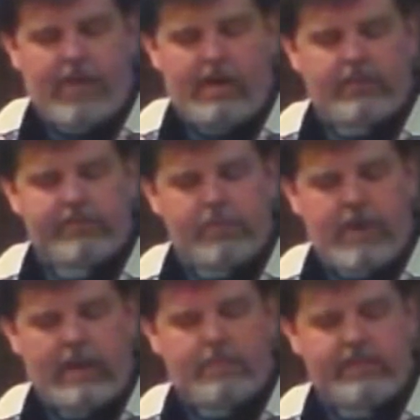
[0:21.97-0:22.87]
the Father's
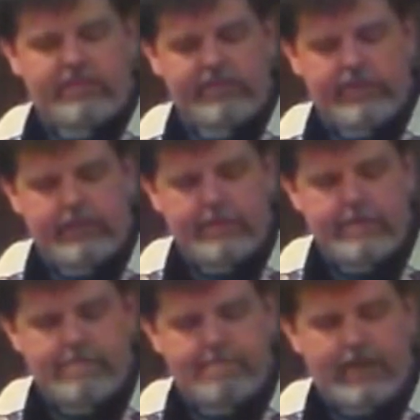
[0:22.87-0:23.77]
commandments
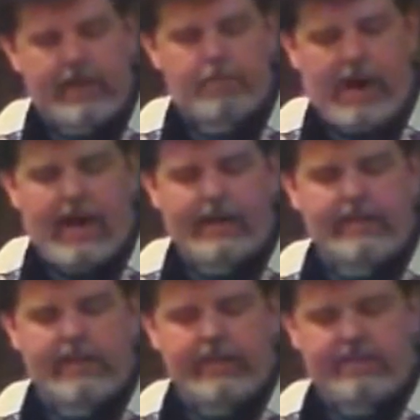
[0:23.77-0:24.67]
and
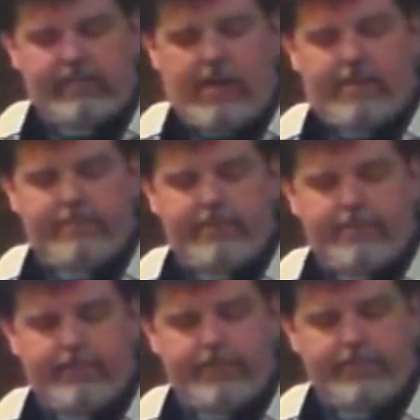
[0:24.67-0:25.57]
abide in his love.
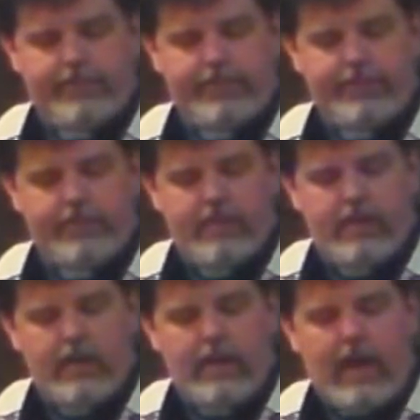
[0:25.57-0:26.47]

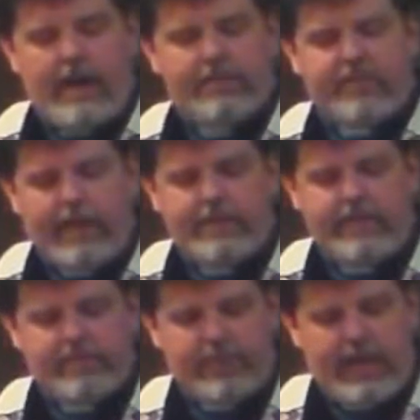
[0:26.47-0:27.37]
I have said
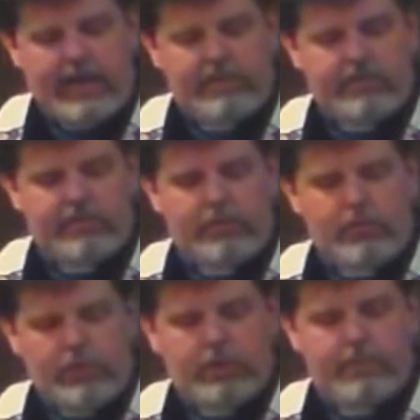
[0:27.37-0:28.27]
these things to
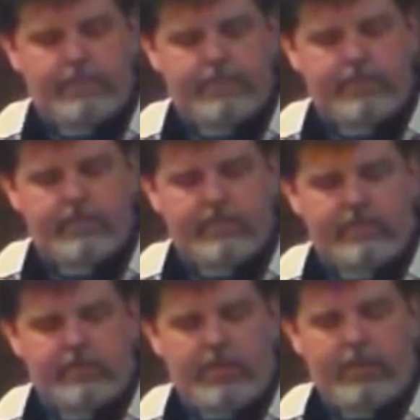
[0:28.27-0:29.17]
you,
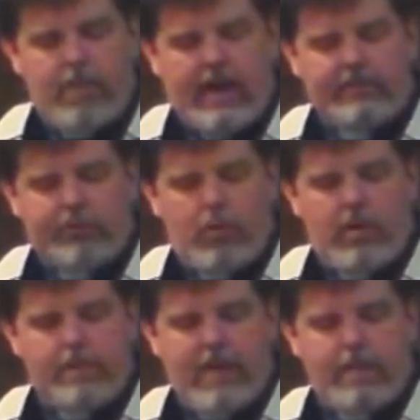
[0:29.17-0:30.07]
so that my
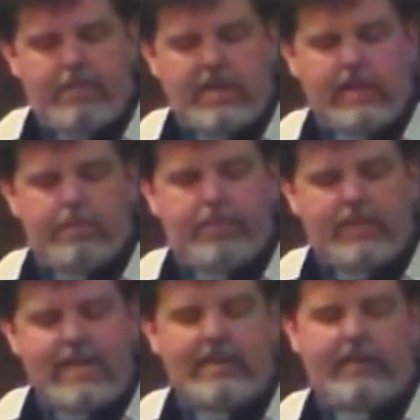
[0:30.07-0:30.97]
joy may be
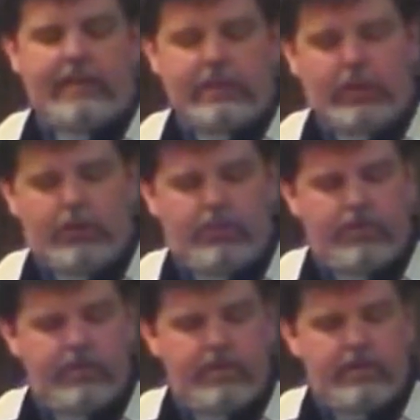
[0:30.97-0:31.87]
complete in you,
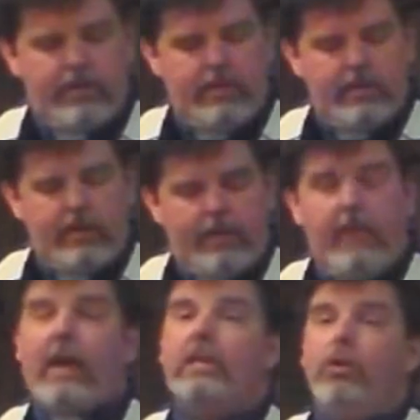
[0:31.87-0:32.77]
and
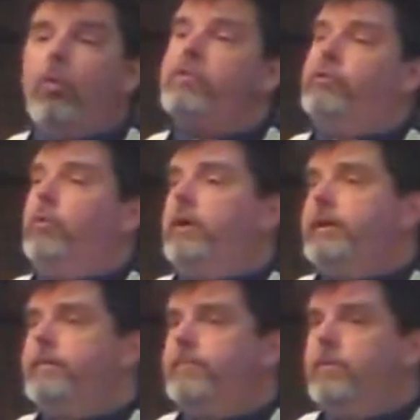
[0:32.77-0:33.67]
that your joy
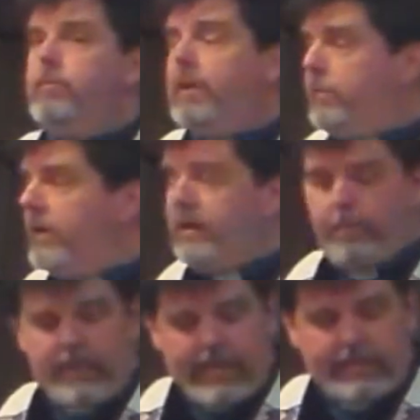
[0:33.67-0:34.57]
may be
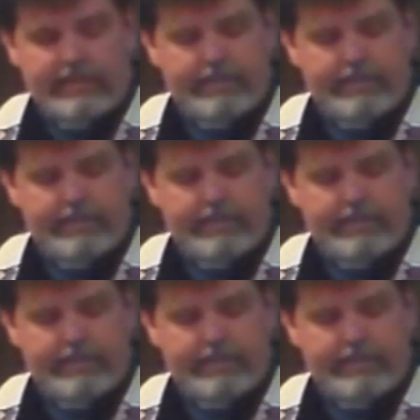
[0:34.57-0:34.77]
complete.